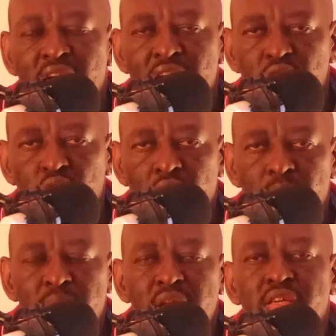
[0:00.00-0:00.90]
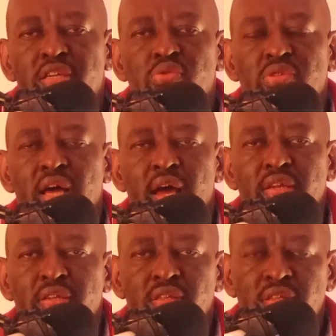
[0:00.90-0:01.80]
and your ability to
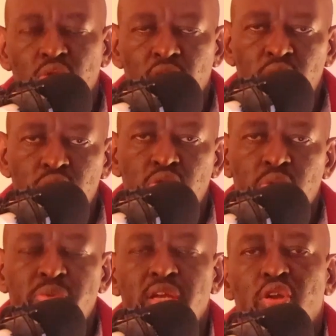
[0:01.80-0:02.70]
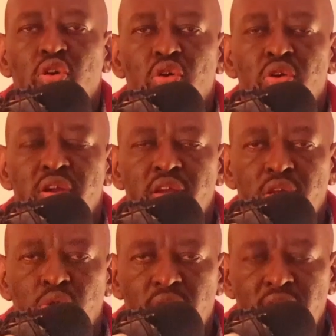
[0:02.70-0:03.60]
turn your YouTube channel
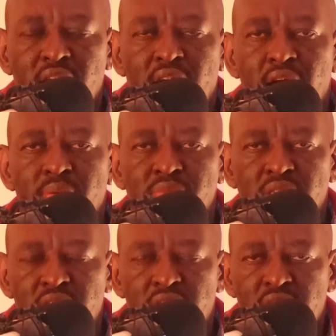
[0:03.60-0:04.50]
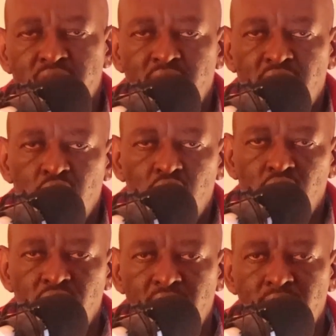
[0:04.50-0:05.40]
into an income generating
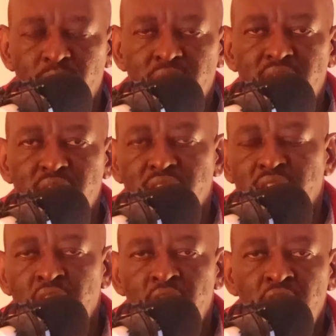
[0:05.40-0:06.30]
online business.